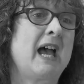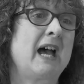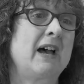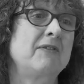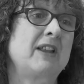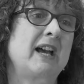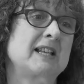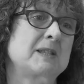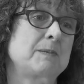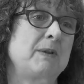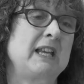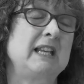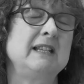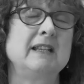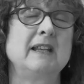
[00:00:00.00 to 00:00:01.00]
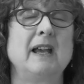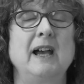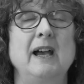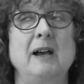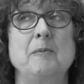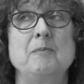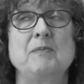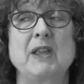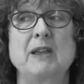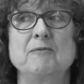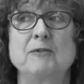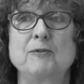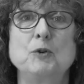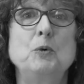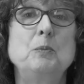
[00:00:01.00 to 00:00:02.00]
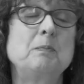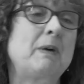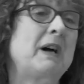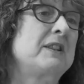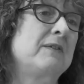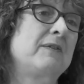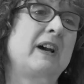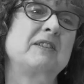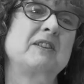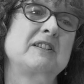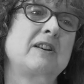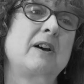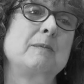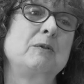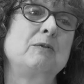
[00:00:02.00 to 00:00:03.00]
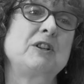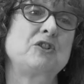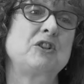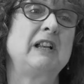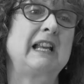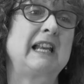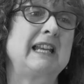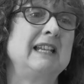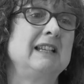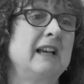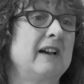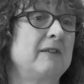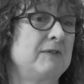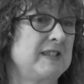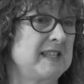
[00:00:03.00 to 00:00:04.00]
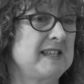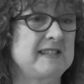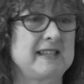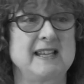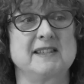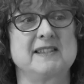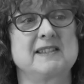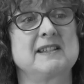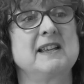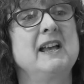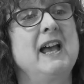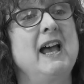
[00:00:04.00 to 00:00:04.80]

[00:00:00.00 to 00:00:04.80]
And that's been informed by the fact that I'm originally a physicist,